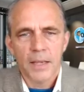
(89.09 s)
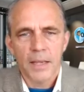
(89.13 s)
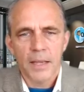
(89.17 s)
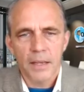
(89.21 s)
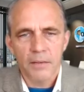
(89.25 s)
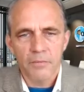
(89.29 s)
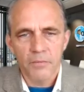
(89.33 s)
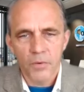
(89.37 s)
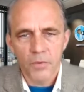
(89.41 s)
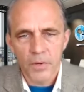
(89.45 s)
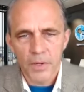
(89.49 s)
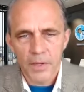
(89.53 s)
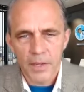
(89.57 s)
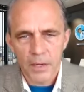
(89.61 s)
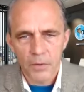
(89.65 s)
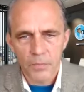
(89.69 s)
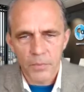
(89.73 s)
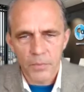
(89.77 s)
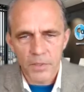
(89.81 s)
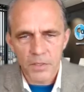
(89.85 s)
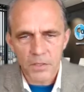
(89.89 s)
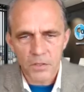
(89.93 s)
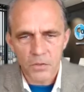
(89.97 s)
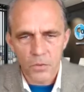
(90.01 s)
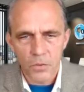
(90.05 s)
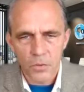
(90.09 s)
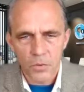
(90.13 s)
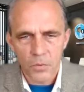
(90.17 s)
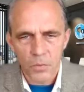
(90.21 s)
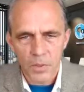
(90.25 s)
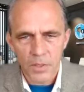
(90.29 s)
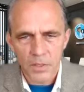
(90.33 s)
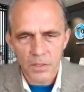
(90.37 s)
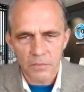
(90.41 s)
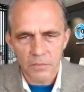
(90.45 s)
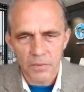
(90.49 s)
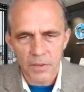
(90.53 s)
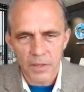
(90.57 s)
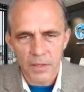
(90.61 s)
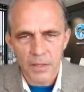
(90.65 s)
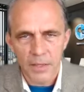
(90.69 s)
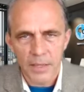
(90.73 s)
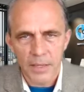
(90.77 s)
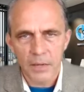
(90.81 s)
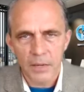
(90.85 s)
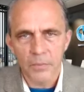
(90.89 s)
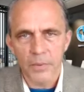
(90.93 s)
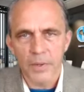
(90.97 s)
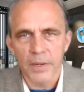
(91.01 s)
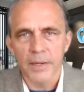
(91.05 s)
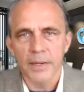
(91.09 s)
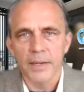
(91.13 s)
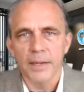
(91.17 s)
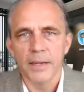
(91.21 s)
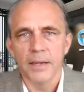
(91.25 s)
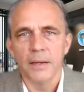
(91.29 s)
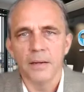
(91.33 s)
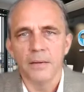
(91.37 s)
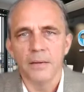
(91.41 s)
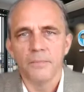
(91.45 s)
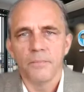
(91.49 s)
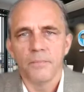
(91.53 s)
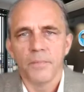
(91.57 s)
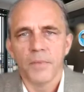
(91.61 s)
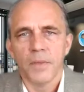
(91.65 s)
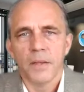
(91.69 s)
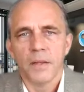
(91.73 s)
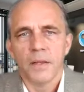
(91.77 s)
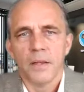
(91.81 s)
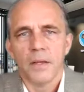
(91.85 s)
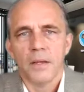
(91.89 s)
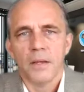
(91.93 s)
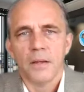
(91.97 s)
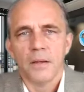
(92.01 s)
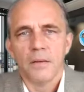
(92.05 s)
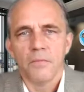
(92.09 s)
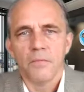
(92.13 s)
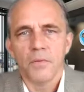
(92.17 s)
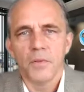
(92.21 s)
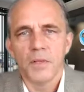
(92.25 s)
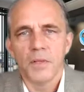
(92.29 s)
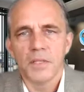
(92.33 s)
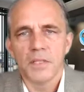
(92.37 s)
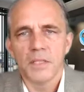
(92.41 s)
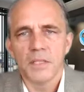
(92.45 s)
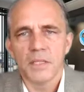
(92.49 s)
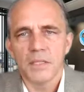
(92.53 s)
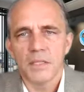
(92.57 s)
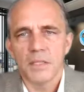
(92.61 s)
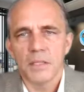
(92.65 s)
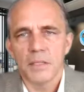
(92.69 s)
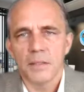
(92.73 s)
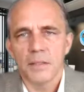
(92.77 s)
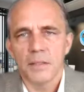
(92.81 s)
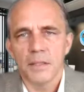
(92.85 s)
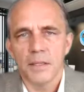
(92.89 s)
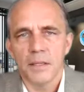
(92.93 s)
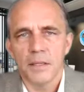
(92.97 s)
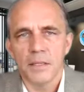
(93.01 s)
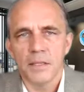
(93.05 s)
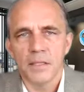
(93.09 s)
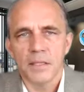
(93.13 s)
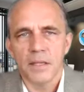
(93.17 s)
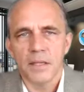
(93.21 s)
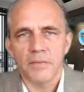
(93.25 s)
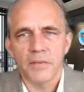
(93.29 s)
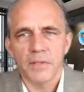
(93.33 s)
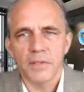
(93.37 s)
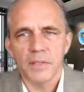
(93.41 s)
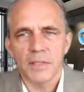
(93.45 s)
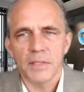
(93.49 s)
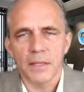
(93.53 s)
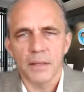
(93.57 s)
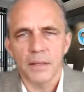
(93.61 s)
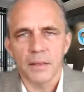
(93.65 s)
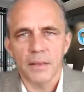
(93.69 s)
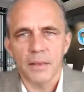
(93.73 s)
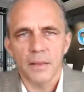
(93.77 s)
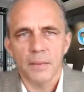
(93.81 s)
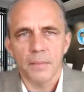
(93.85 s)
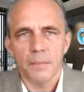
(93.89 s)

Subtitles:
and very high risk northwest of LA right now with the 16th and the 17th.